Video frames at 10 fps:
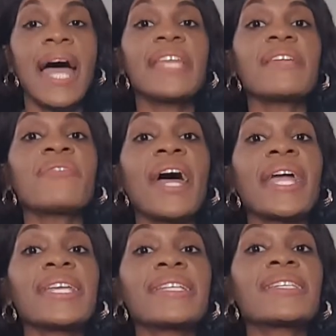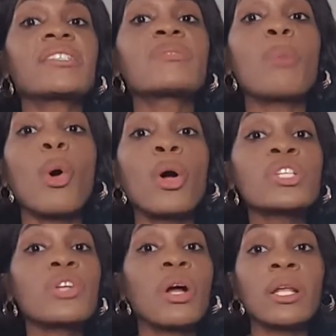And if I eat a
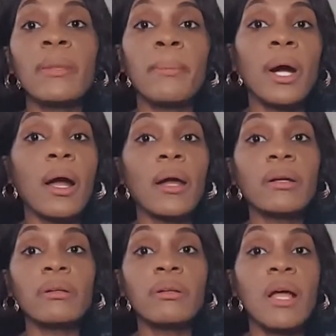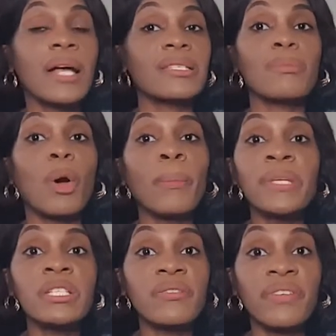small chocolate bar, a small
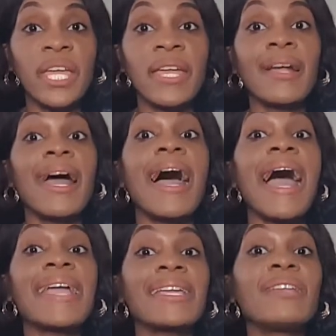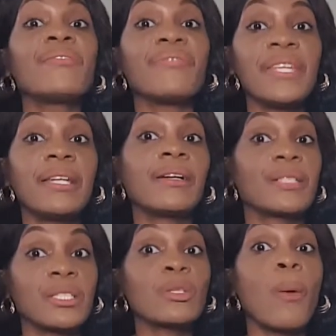piece of cake, I can feel
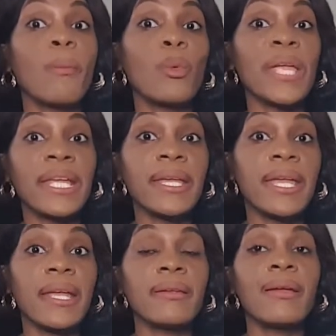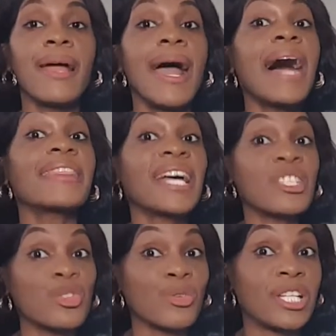some weight gain. And
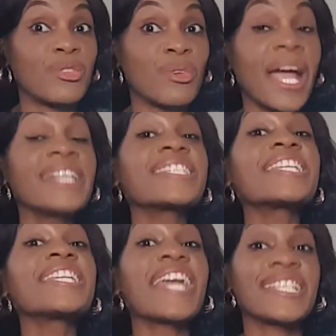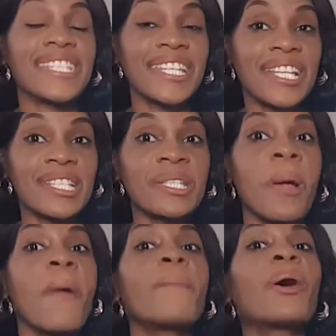that's strange, right? Yes, it is.
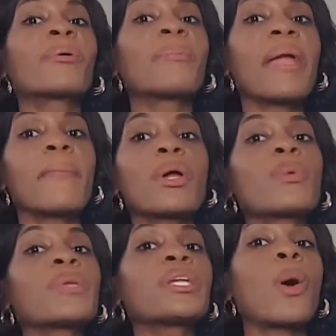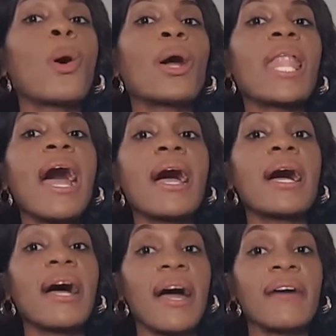But remember, we all
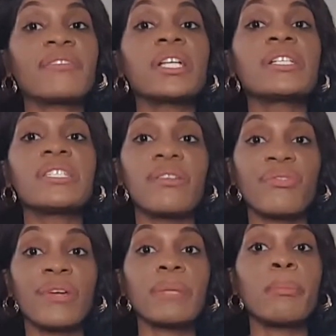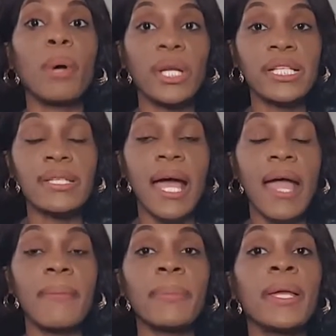have different body
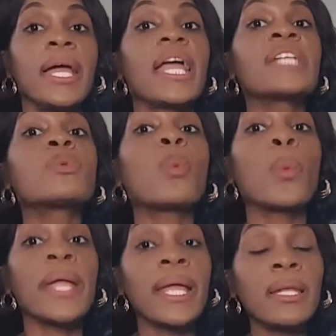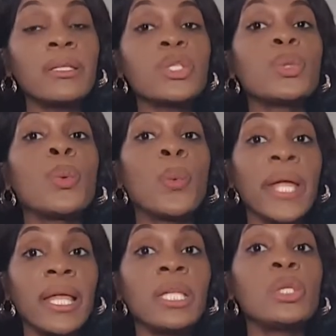type. You
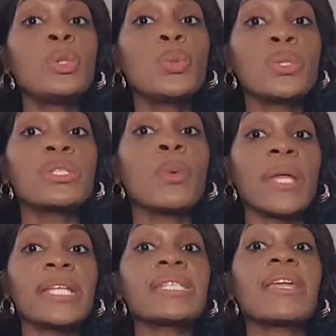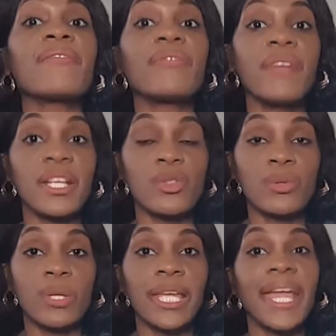will lose the weight
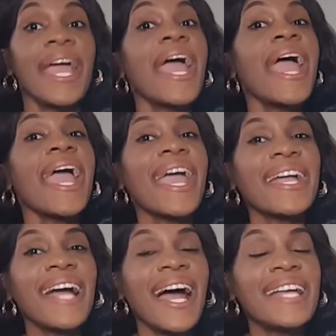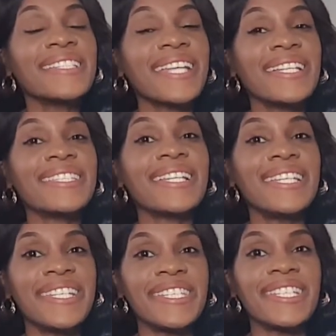eventually. Hey guys, it's
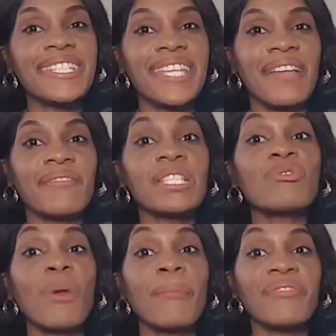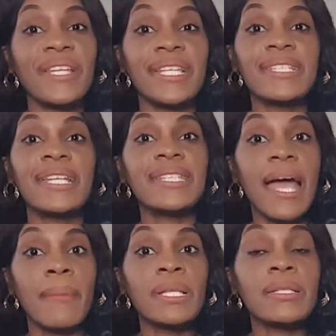Elisa Davis from Fitness and
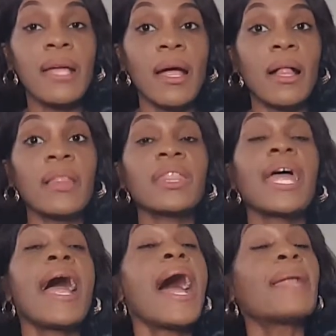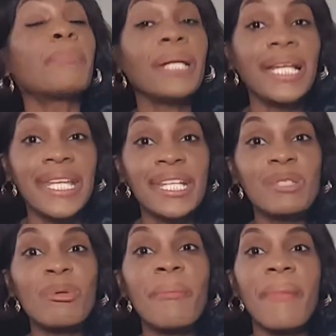Diabetic Health. And
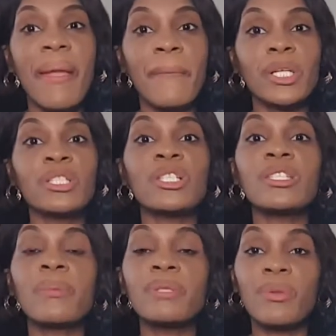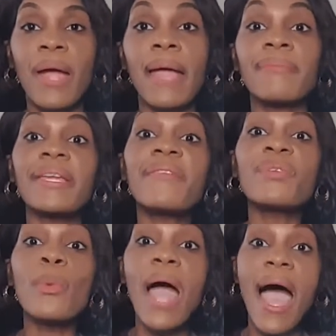please remember to subscribe if
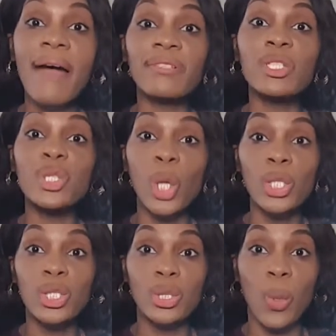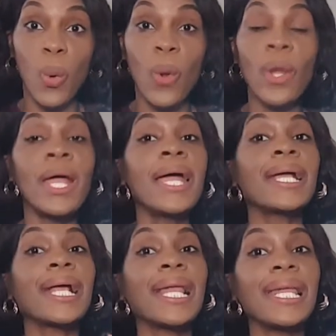you haven't done so.
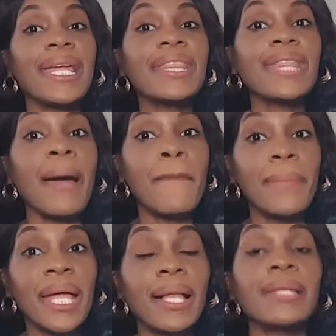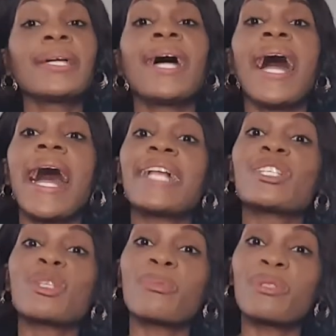Click that bell and
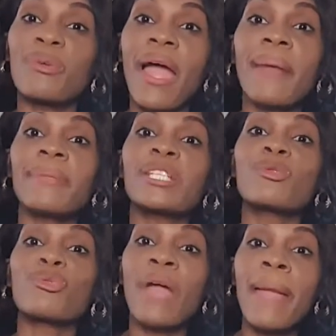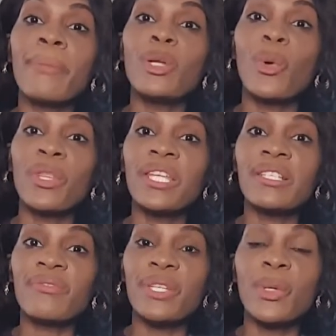subscribe. It's right below
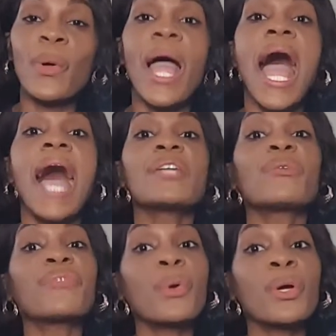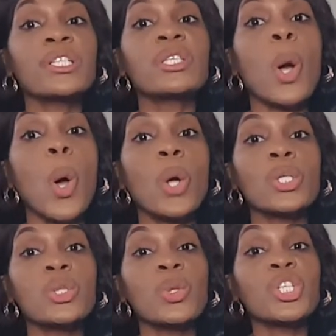this video. And of course,
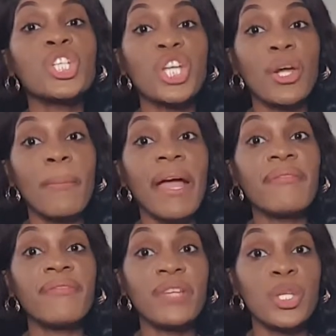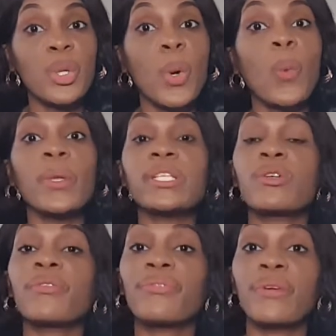also share my video with
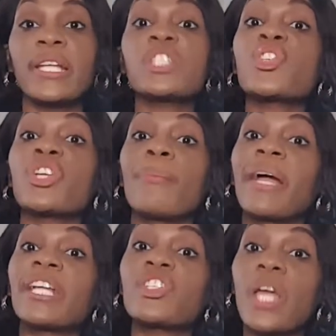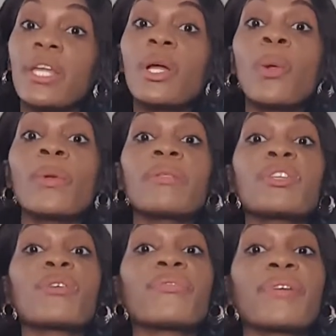your friends. Share my channel with
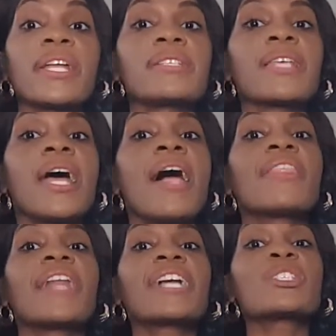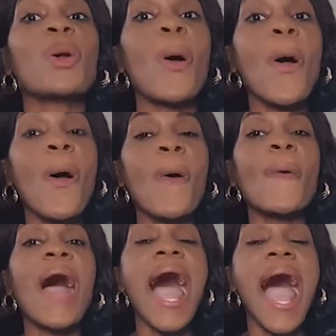your friends. That's
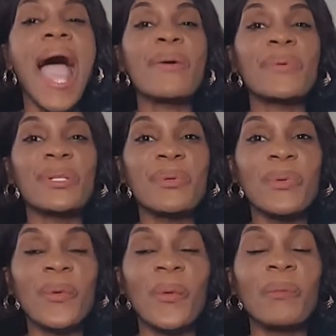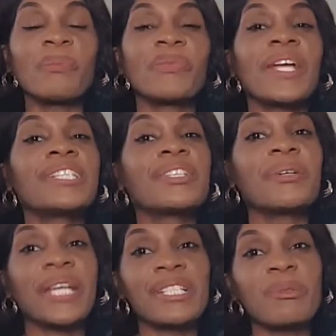how I will grow.
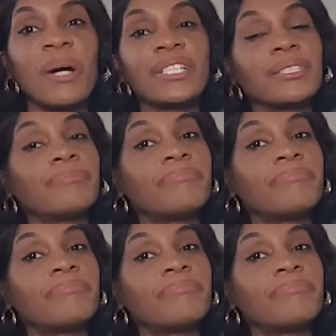So guess what?